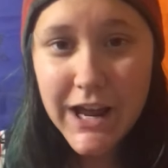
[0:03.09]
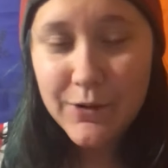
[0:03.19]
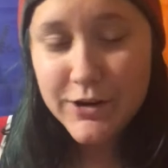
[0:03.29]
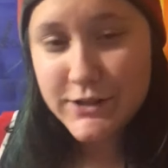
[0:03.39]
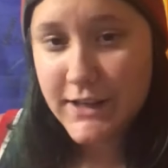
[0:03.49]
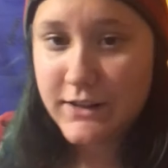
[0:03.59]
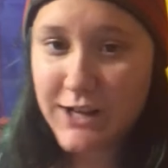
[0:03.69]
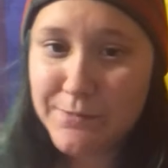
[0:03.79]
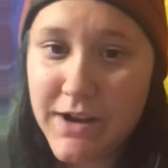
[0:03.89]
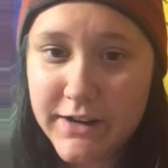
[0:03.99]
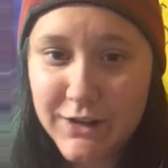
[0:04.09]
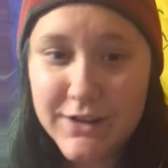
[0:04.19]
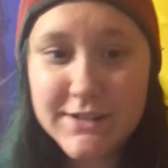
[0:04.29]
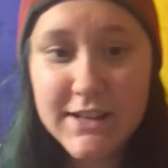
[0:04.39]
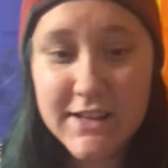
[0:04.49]
I would just like to come on here
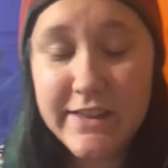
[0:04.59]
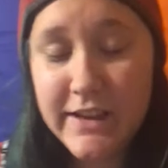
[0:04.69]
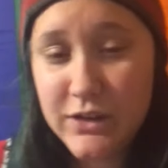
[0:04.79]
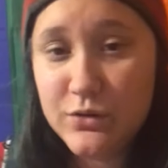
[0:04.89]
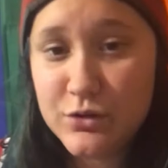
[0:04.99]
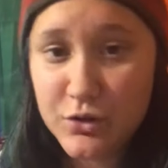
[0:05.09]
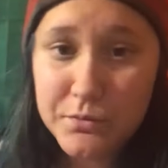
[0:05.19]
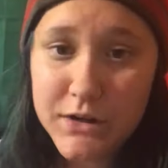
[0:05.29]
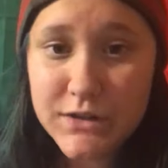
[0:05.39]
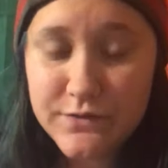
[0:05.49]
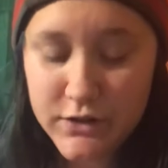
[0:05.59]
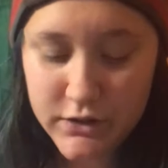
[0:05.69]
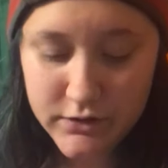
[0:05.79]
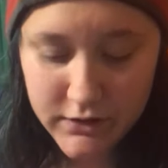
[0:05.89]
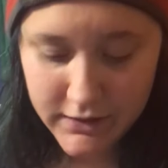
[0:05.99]
and say thank you so much
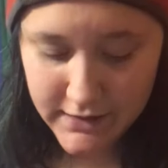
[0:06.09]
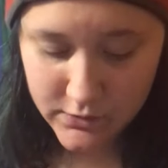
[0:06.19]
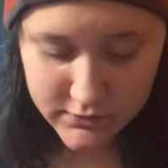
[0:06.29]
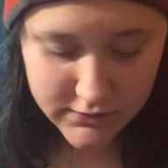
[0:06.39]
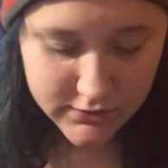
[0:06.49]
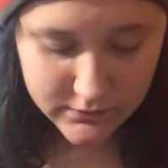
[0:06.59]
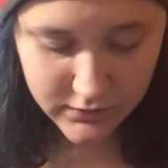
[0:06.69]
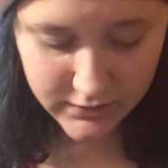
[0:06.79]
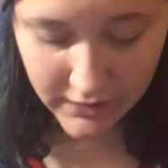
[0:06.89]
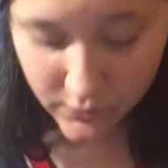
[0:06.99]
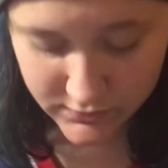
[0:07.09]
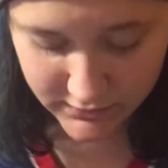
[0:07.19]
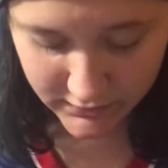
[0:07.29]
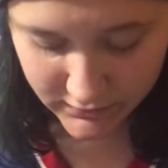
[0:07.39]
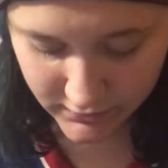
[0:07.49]
for the 1,000
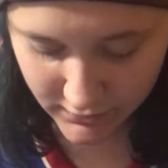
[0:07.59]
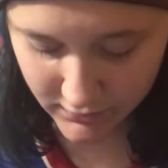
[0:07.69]
thousand